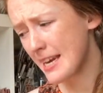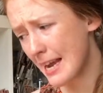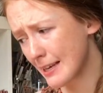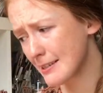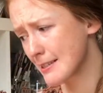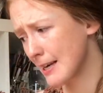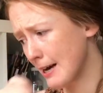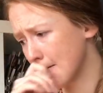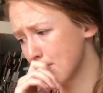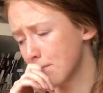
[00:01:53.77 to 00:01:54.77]
Next,
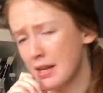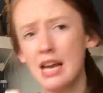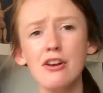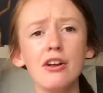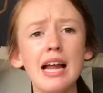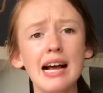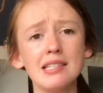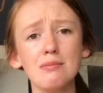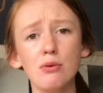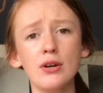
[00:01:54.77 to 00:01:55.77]
not
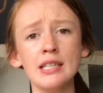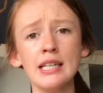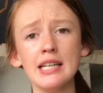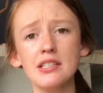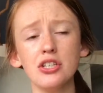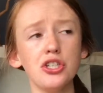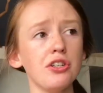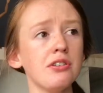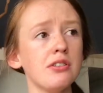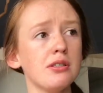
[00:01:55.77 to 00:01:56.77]
as important as the
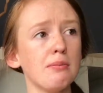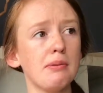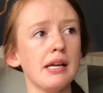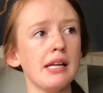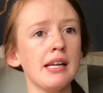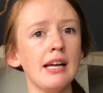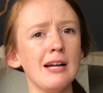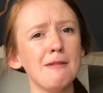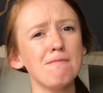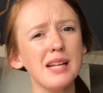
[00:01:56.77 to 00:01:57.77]
juice, but
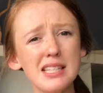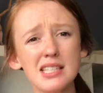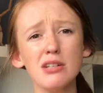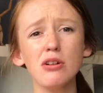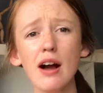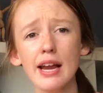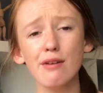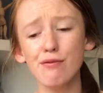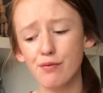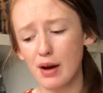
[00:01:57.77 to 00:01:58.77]
it's still kind
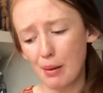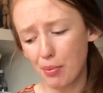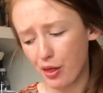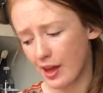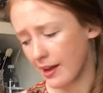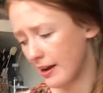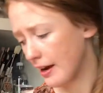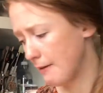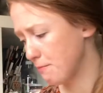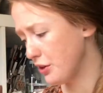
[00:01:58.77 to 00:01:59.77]
of up
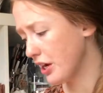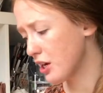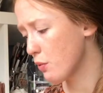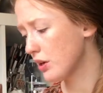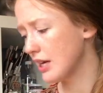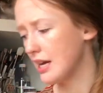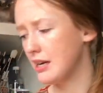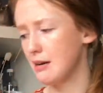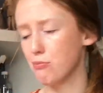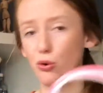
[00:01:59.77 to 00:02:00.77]
there. You're gonna want
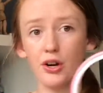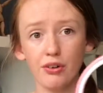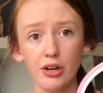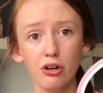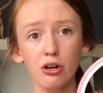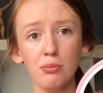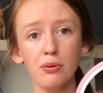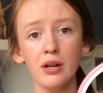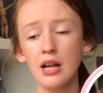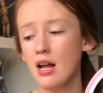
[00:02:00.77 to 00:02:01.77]
an embroidery hoop.
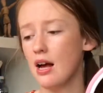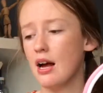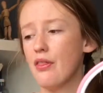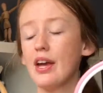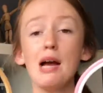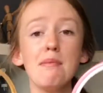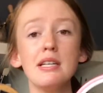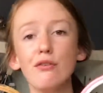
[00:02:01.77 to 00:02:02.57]
They come in